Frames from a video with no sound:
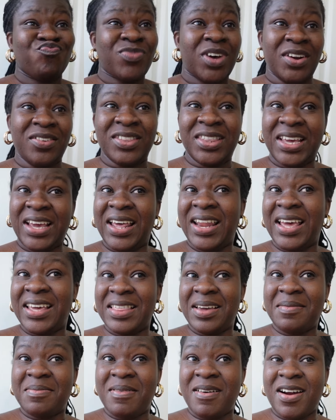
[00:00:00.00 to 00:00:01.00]
I don't think I like
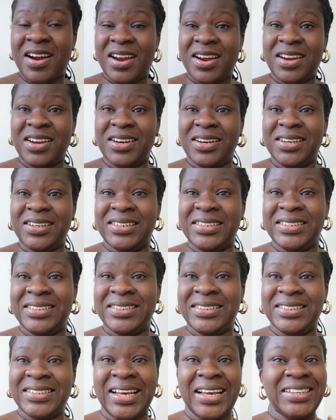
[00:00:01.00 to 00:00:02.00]
that part.
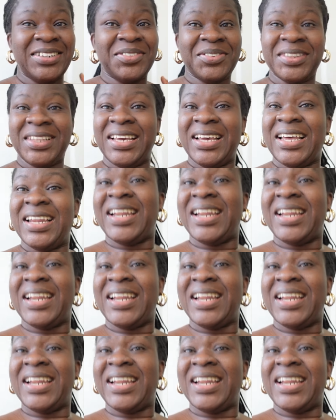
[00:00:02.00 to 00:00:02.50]
I don't think I